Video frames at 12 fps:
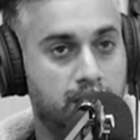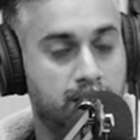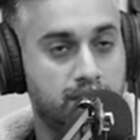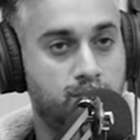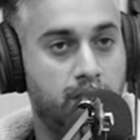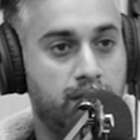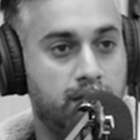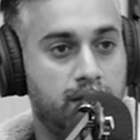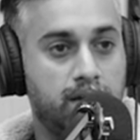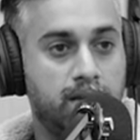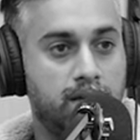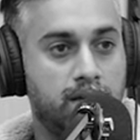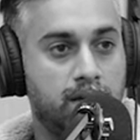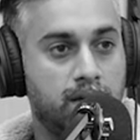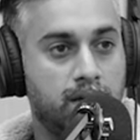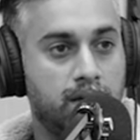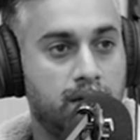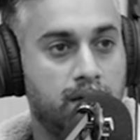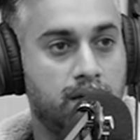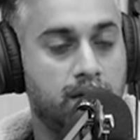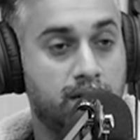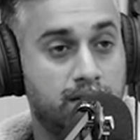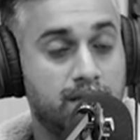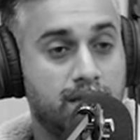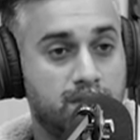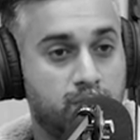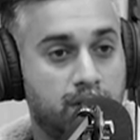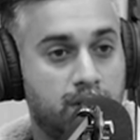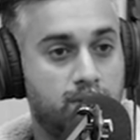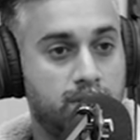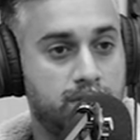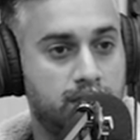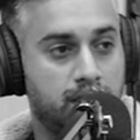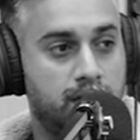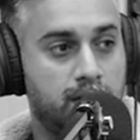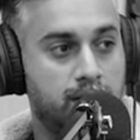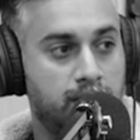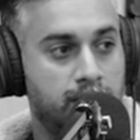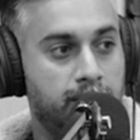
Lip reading: And that's what I did. I think that's when I called Sanan.